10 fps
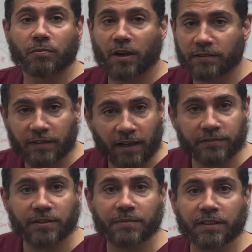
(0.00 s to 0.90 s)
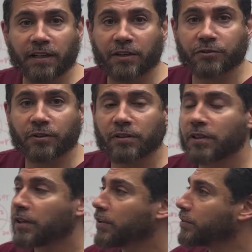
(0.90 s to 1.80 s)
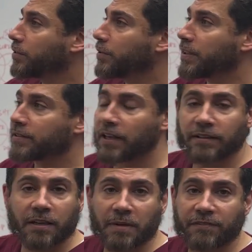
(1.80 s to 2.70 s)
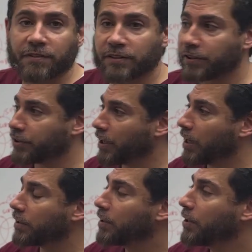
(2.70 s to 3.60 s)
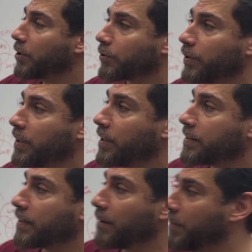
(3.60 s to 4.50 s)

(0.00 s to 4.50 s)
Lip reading: want to have something natural. 2 is that they may feel they're young. 3 is that